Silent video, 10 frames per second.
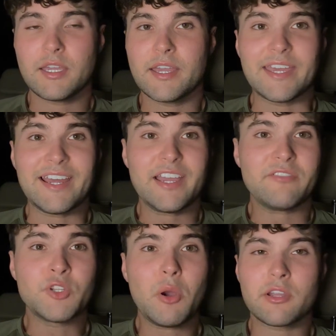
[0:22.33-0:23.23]
and I have
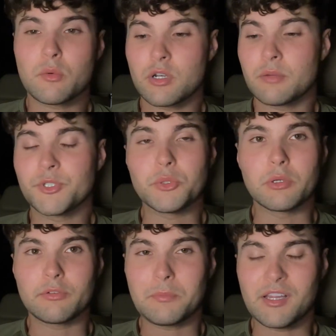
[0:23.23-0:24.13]
no idea what I'm doing
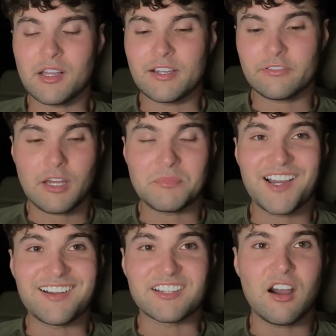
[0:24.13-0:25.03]
with my life. I'm
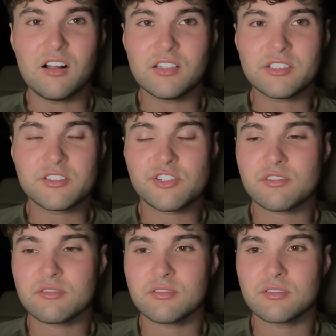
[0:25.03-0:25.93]
not in college.